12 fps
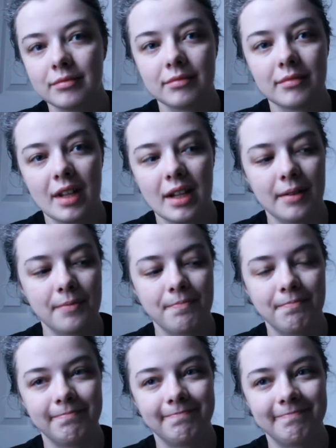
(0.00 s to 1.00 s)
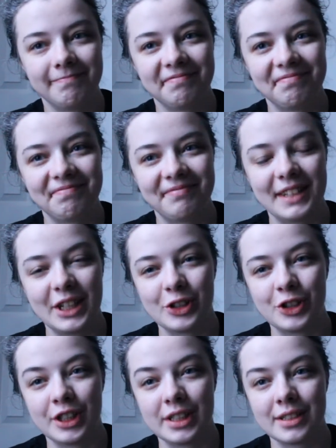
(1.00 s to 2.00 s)

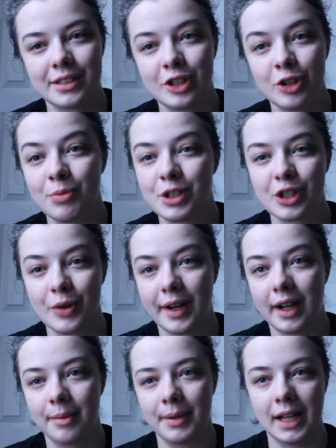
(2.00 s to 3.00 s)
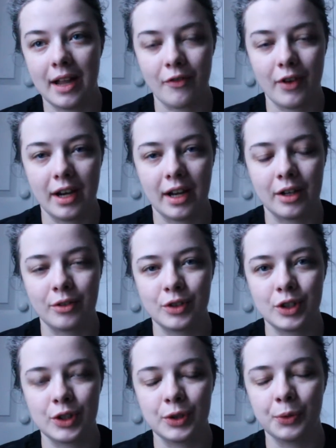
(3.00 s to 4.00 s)
There's just too much going on in my life right now
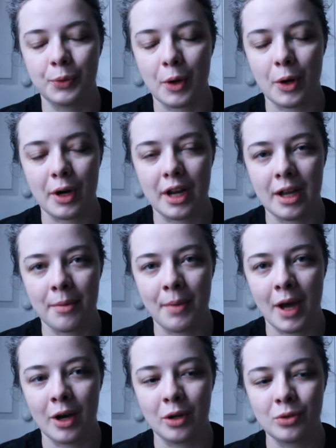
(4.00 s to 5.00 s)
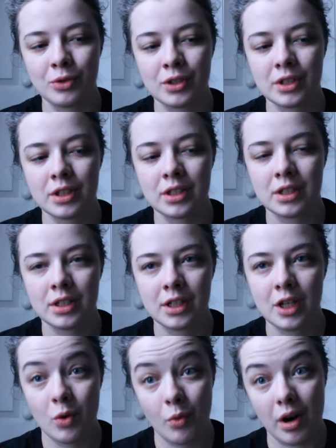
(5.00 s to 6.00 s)
to worry about
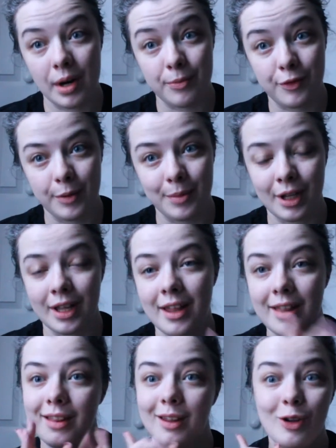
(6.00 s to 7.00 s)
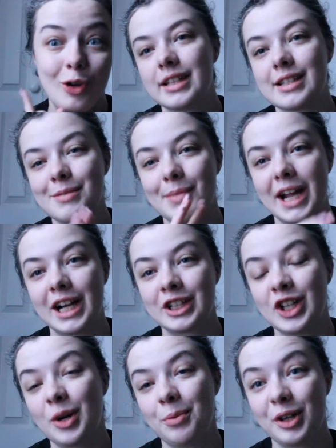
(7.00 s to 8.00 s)
where I'm filming. This is my
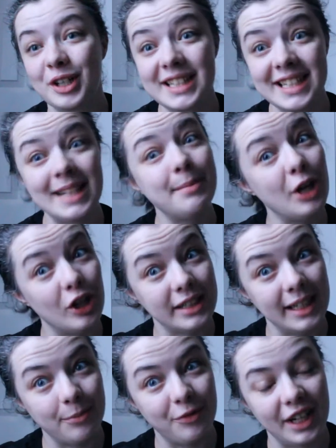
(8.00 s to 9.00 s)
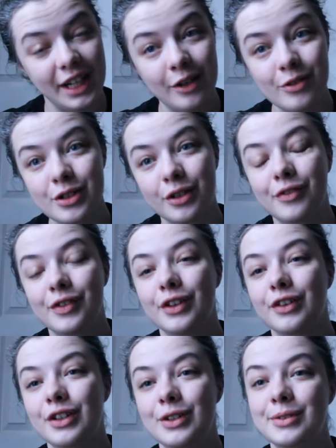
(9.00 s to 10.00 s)
October TBRnium video, so if
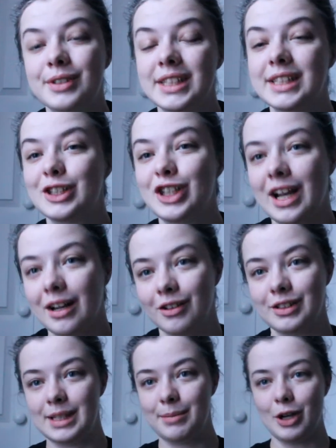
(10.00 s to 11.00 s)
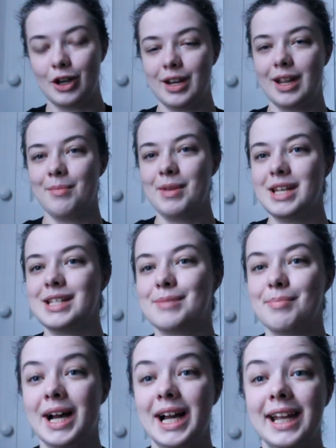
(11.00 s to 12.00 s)
you're new to this channel, TBRnium is
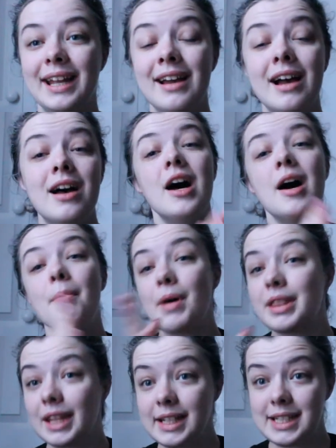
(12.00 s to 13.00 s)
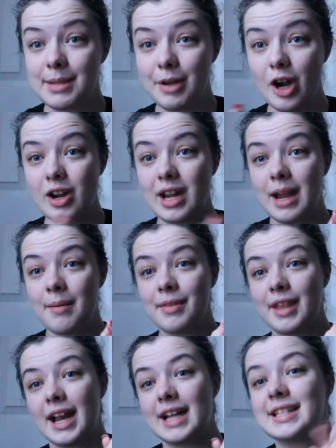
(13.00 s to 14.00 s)
my monthly TBR game
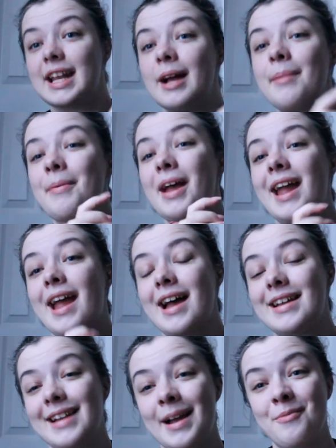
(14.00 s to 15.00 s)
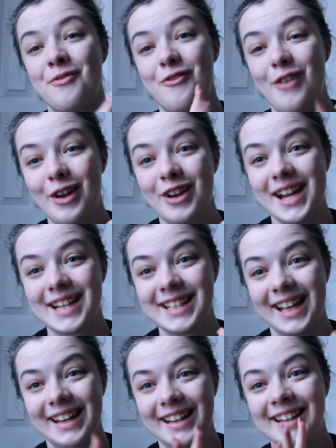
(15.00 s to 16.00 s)
that I set up, and I'm very
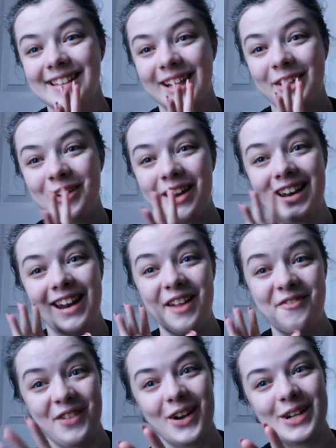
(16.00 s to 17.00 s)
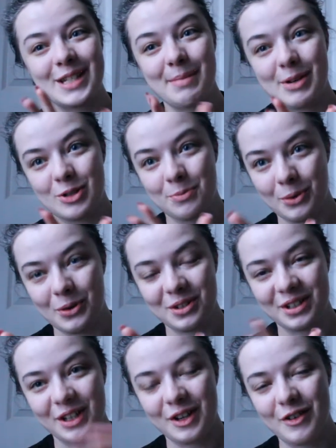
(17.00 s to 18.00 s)
excited because I created a very special
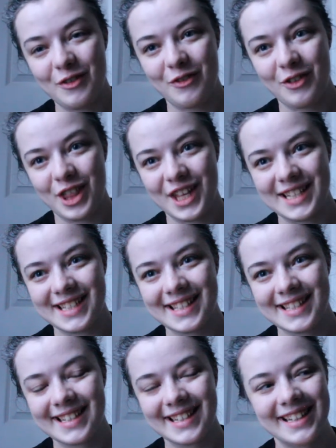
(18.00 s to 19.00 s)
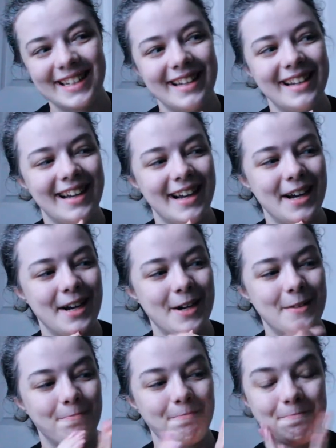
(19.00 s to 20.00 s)
board for this
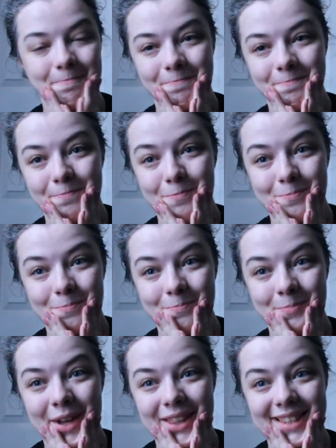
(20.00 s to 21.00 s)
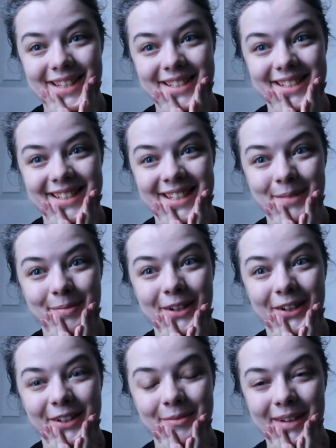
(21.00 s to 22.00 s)
month's
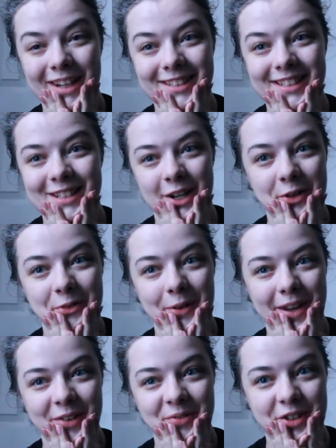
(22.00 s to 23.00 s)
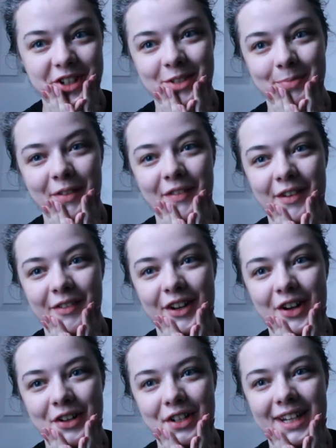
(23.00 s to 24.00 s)
TBR because it's Halloween, which is my favorite
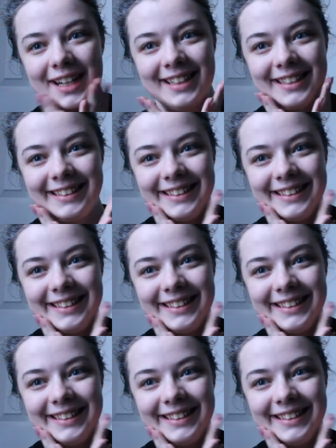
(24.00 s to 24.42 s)
holiday.